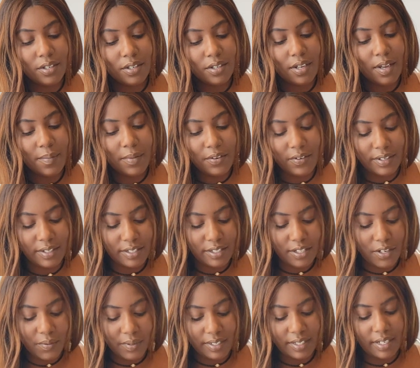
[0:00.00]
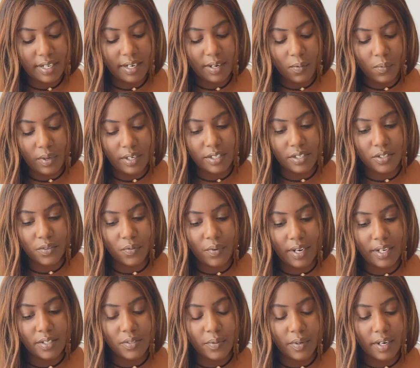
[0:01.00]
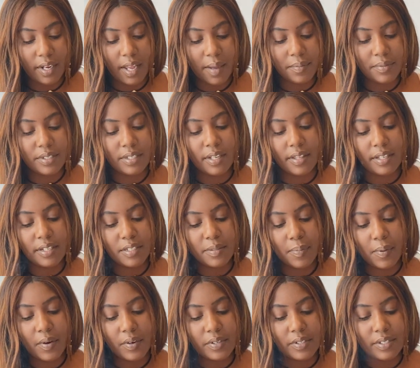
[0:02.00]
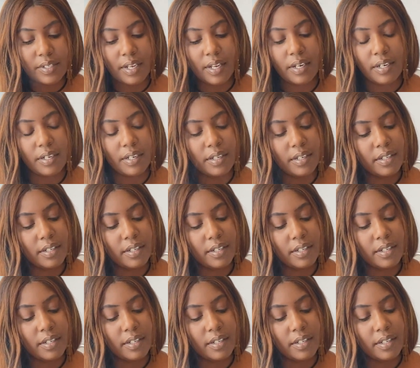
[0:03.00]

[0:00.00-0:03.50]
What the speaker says: I'm hearing slow and steady wins the race when it comes to this person.